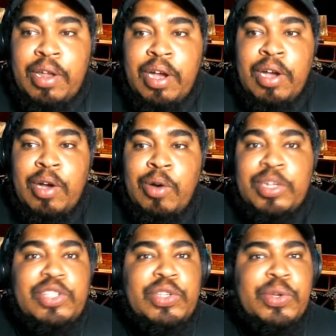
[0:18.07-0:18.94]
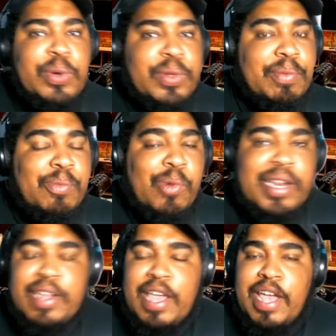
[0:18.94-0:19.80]
Uh, only two of them
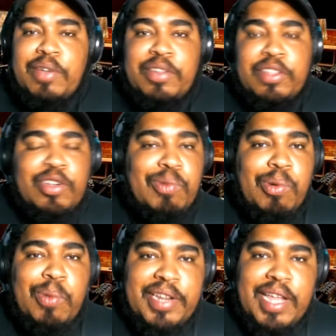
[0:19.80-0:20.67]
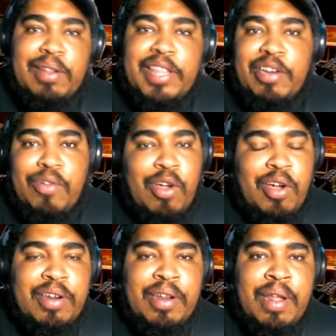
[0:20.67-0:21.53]
went down. The third one went down later
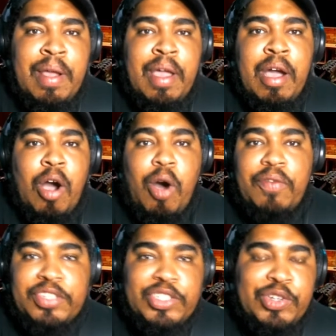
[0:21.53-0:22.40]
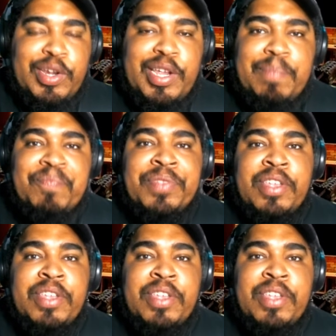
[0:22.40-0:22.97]
on off the stream.